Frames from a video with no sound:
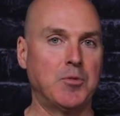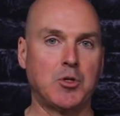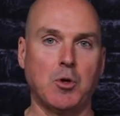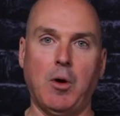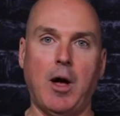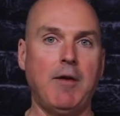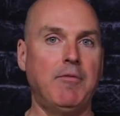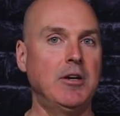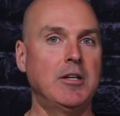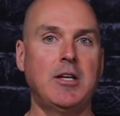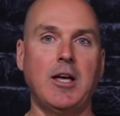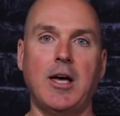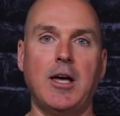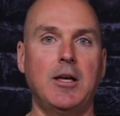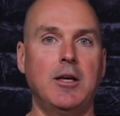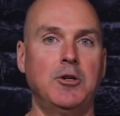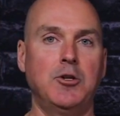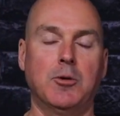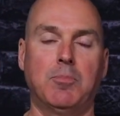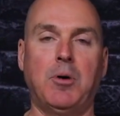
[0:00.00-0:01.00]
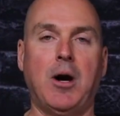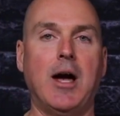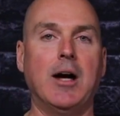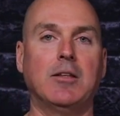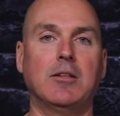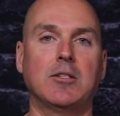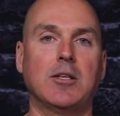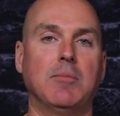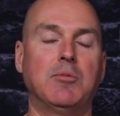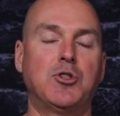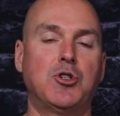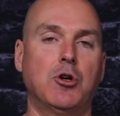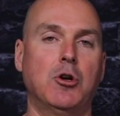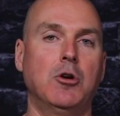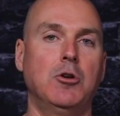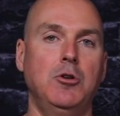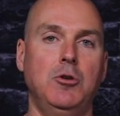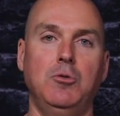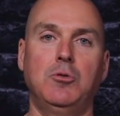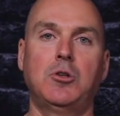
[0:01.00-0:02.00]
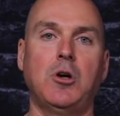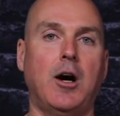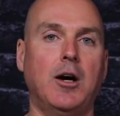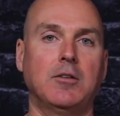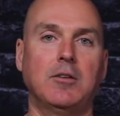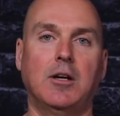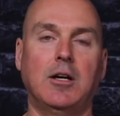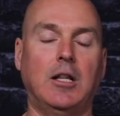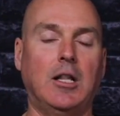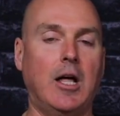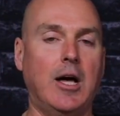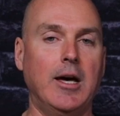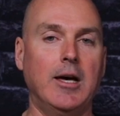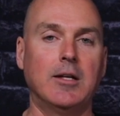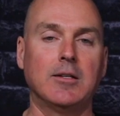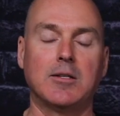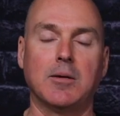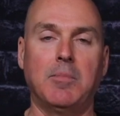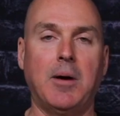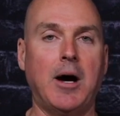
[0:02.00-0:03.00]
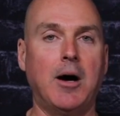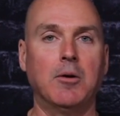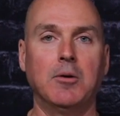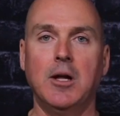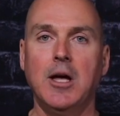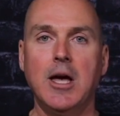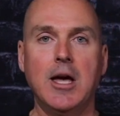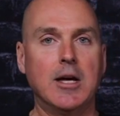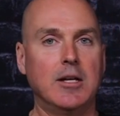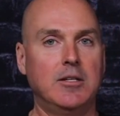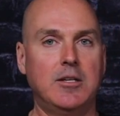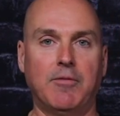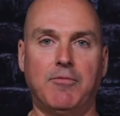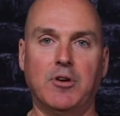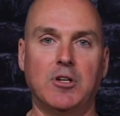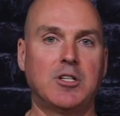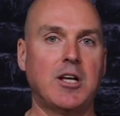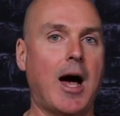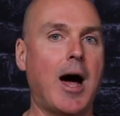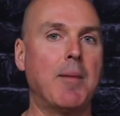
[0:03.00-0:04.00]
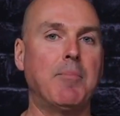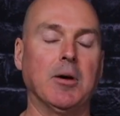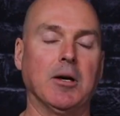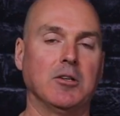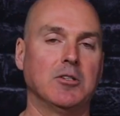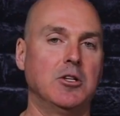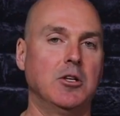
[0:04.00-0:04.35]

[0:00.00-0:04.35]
So every day in your practice, I'm sure you talk to clients about different topics,